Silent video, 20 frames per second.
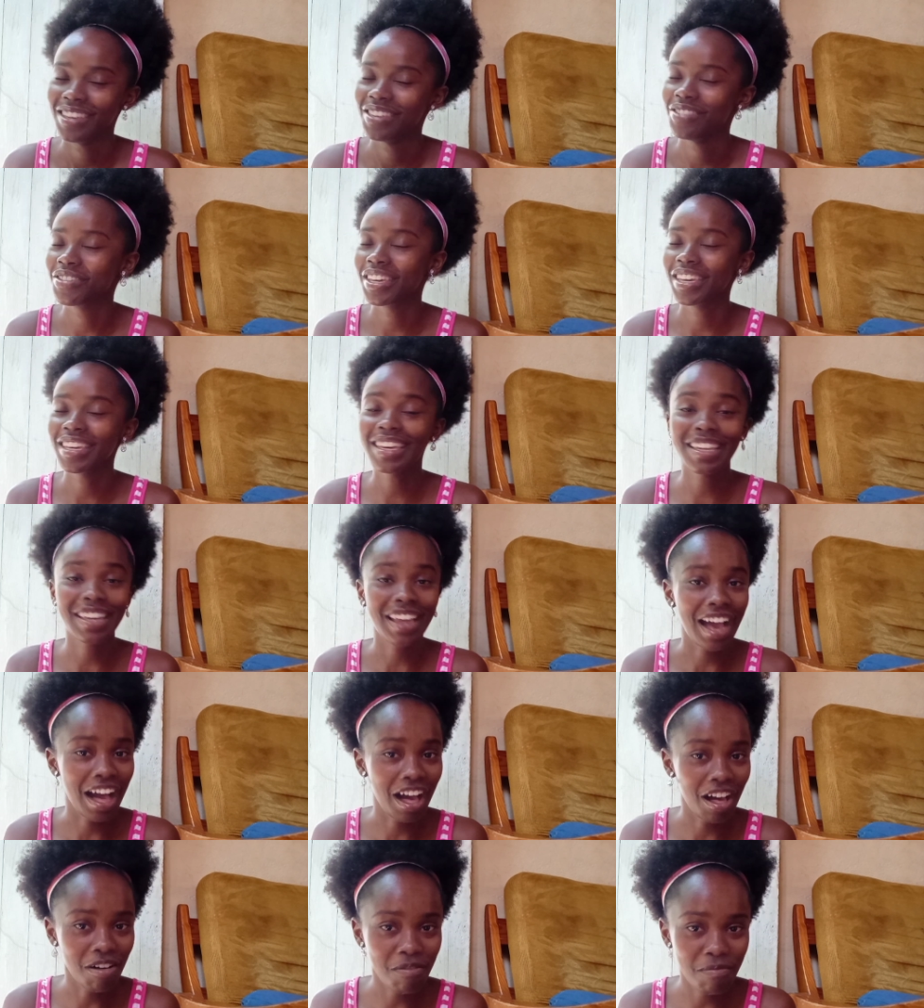You can get
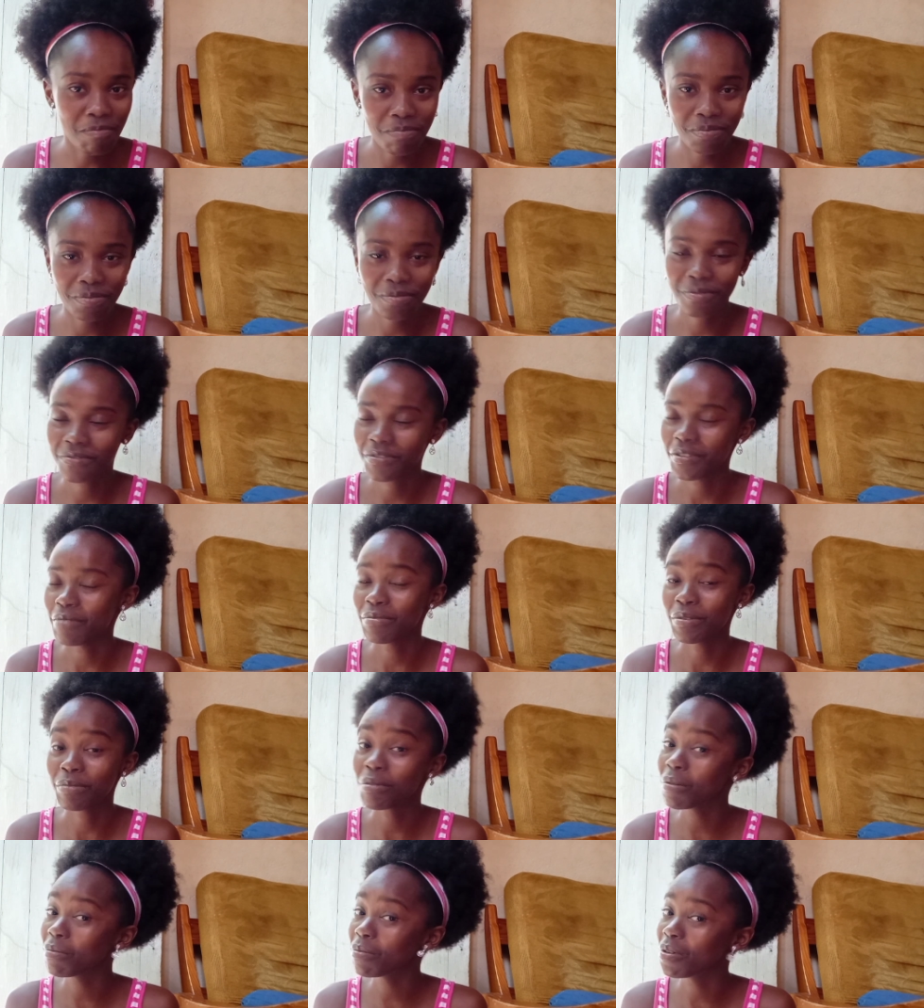help from
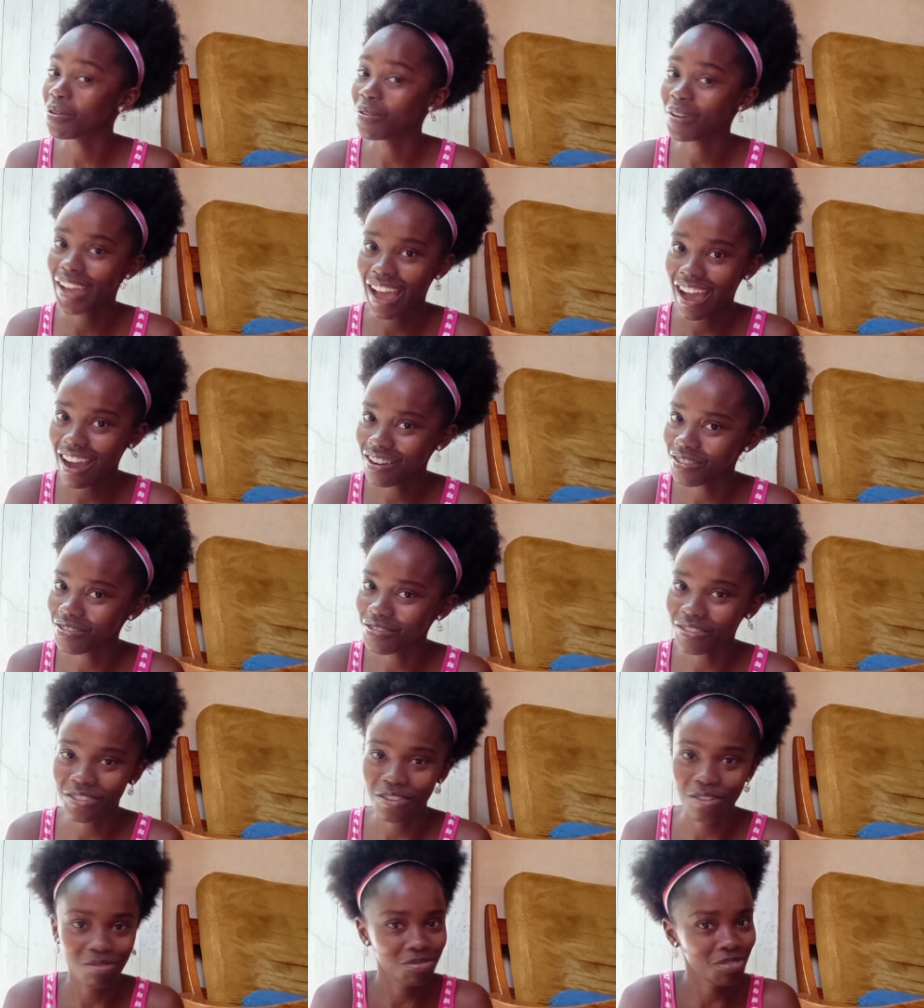the people who can
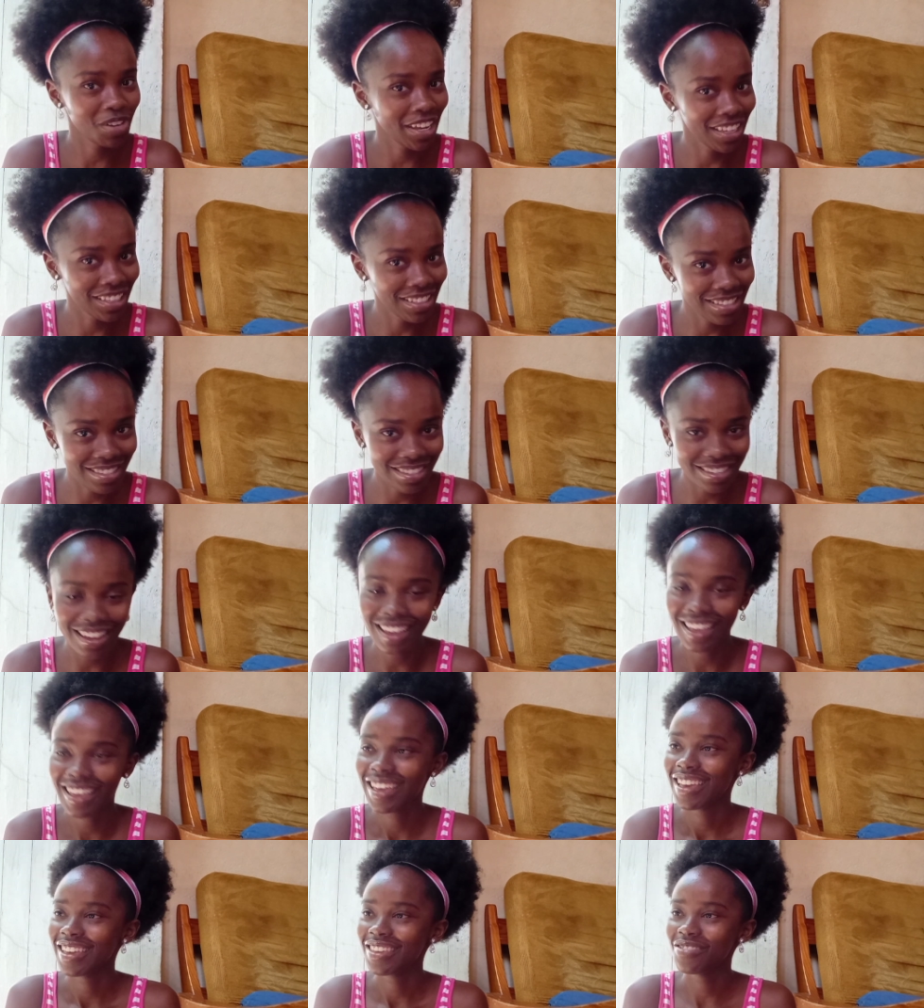cook, your friends.
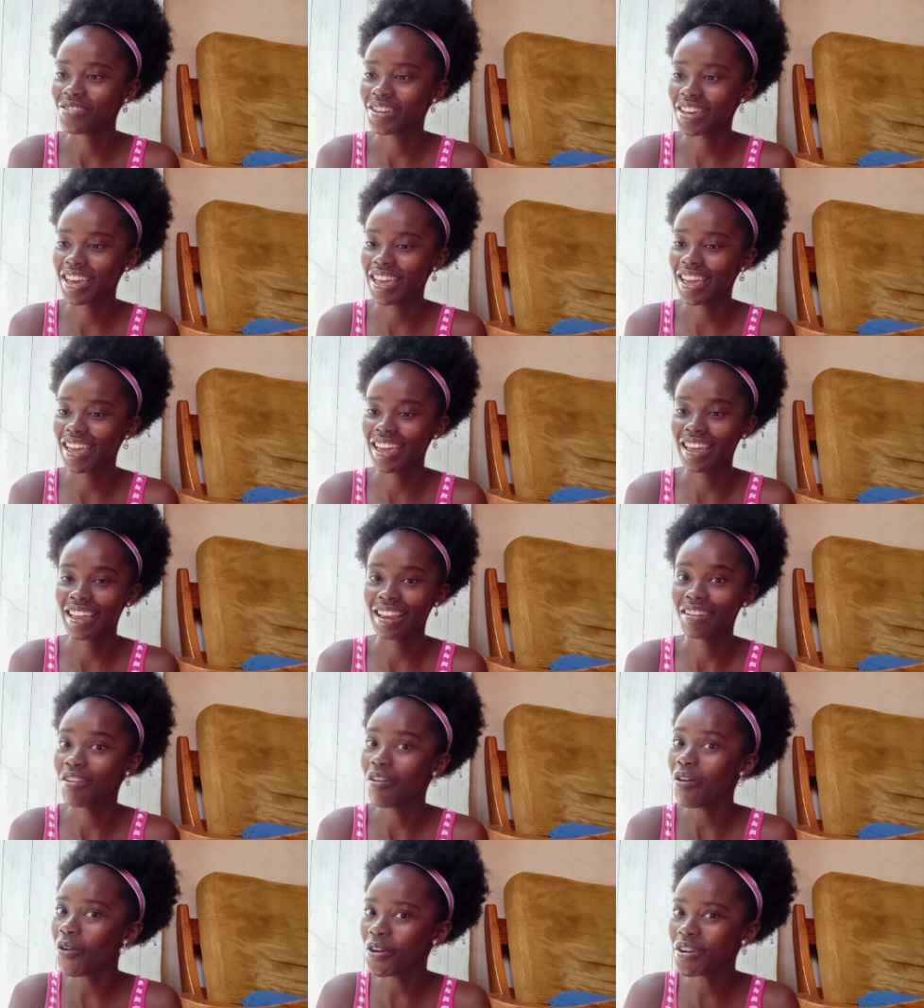You
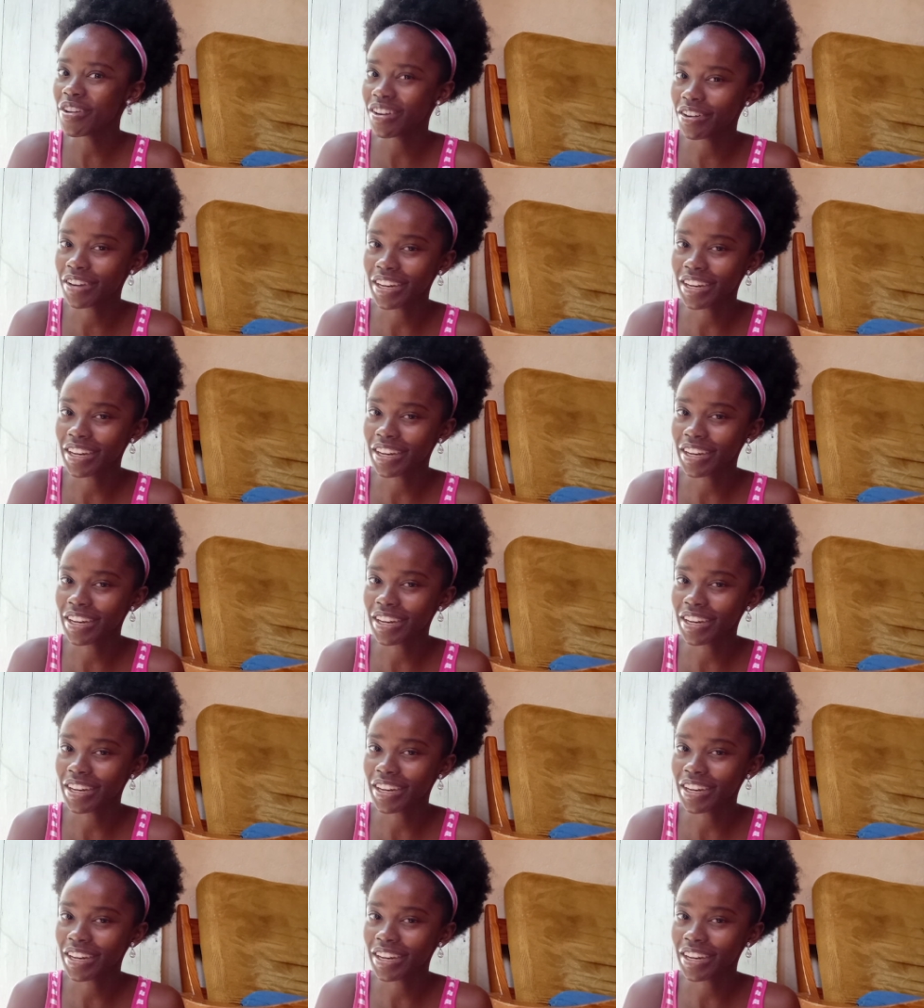can order